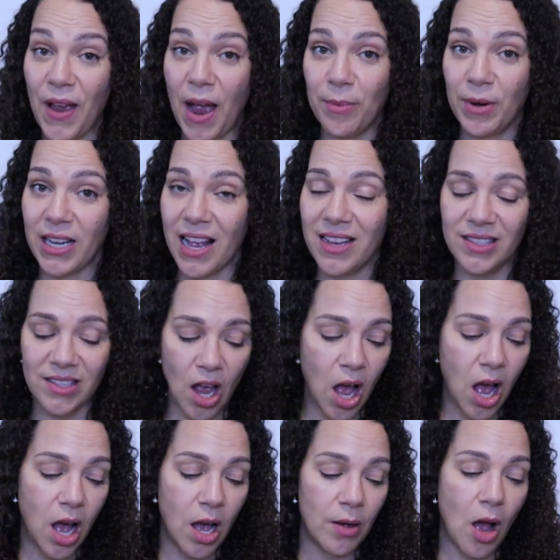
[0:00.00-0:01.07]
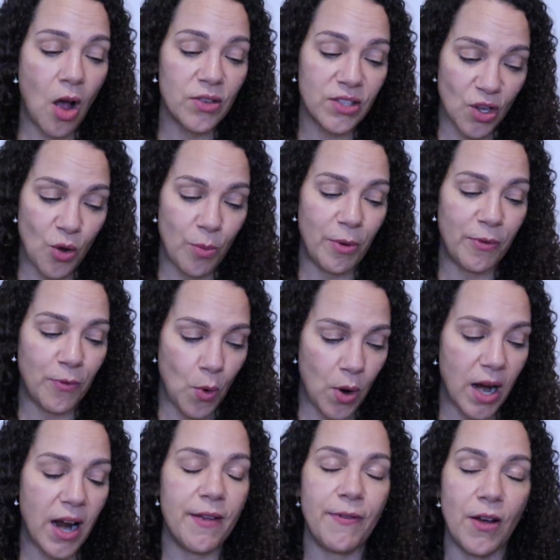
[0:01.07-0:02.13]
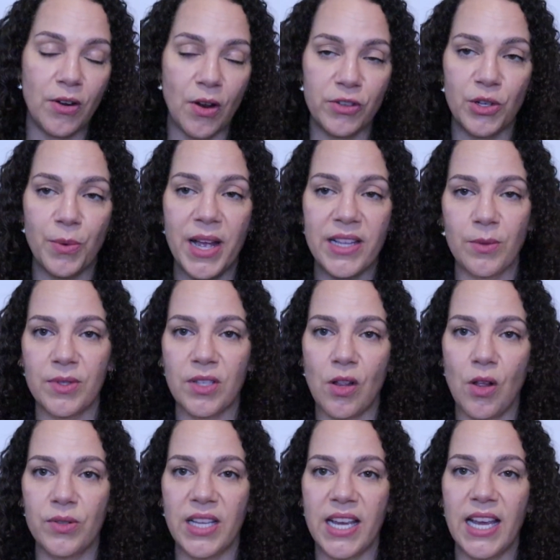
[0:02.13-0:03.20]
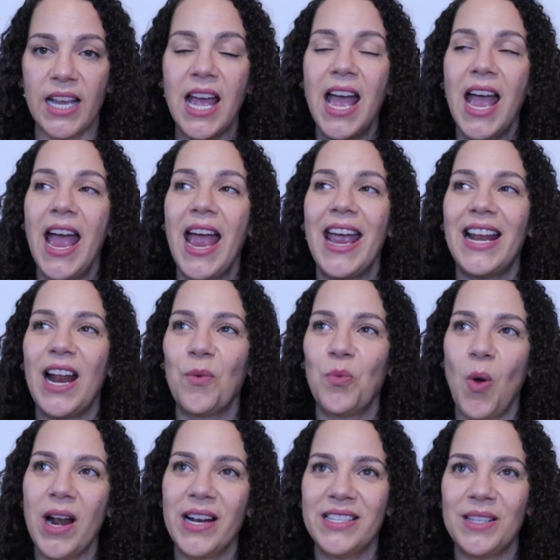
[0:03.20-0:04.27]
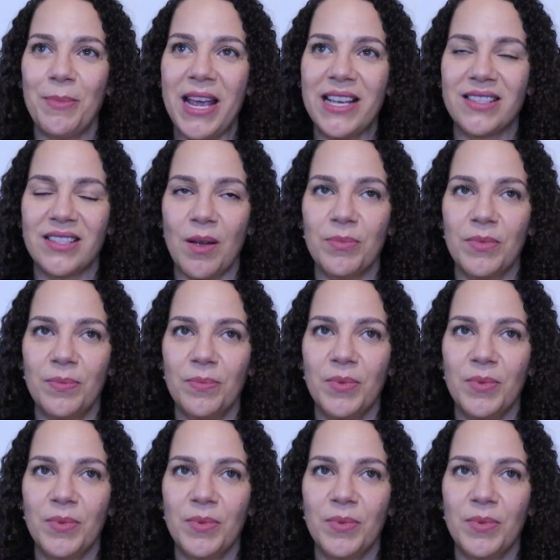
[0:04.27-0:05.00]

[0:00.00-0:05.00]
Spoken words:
fabric I saw also before I found out Joanns was closing, and I wanted to make some